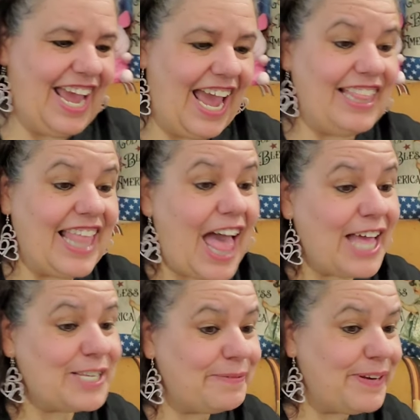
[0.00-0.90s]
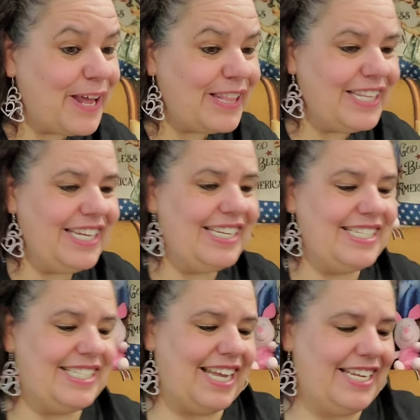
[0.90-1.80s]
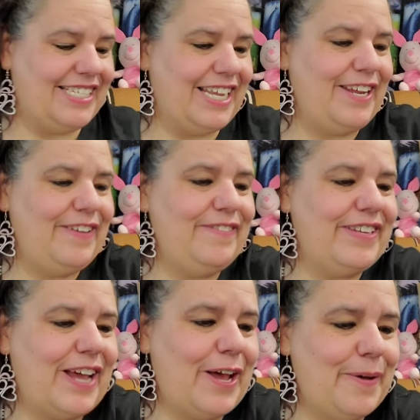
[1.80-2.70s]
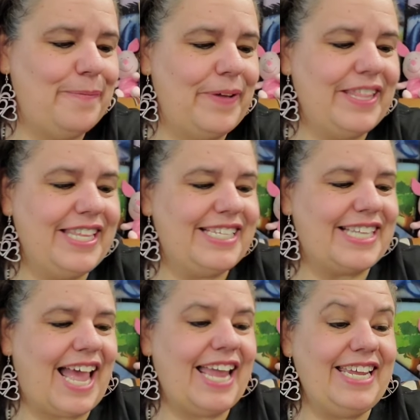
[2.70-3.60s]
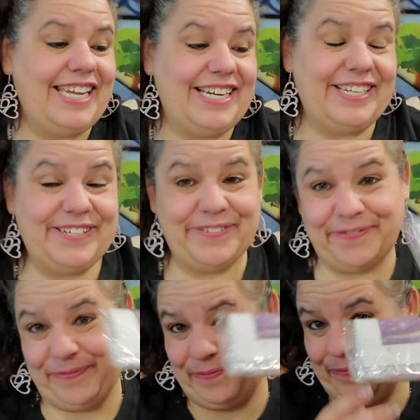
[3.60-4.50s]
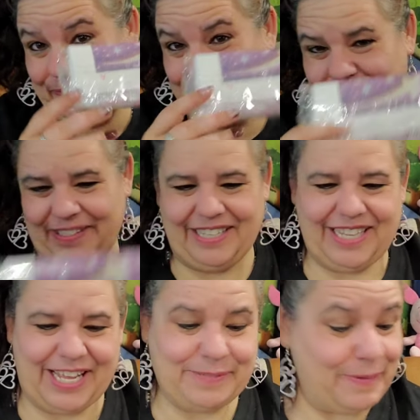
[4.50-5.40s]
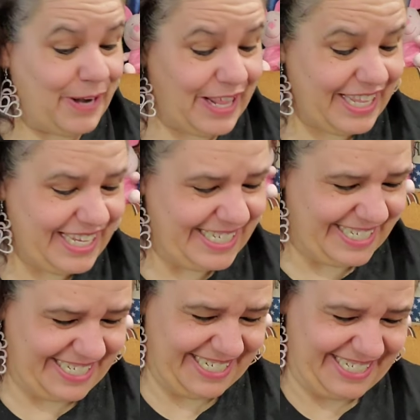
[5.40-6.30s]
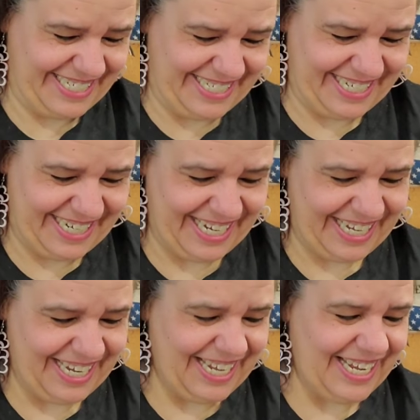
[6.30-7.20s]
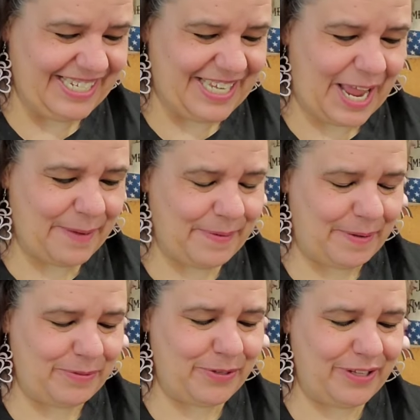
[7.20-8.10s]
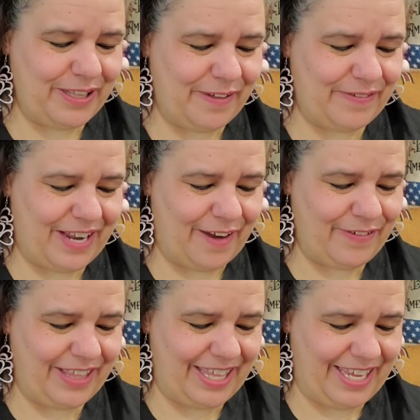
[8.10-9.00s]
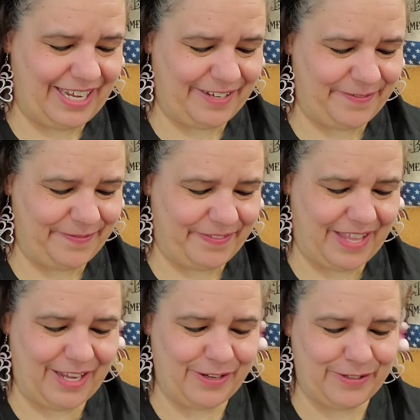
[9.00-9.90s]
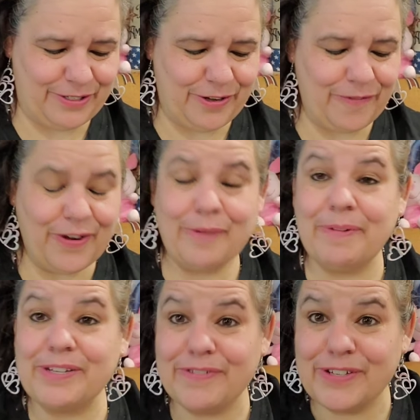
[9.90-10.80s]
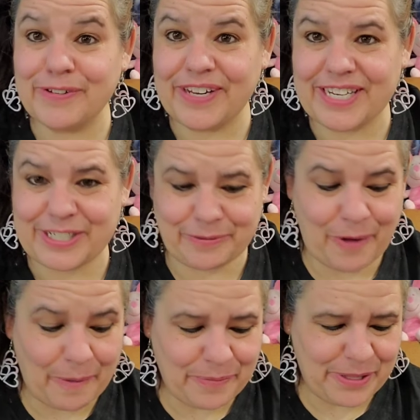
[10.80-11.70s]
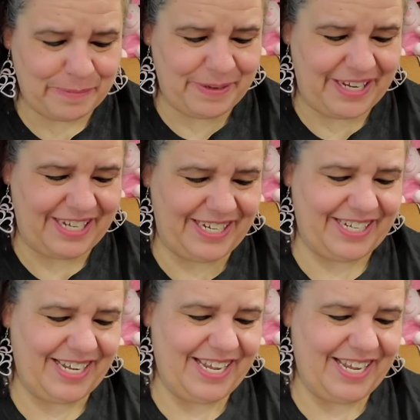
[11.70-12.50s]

And last but not least, I saved um, this guy here. Last but not least, Sam I absolutely loved everything. Thank you so very much for doing this walk with me.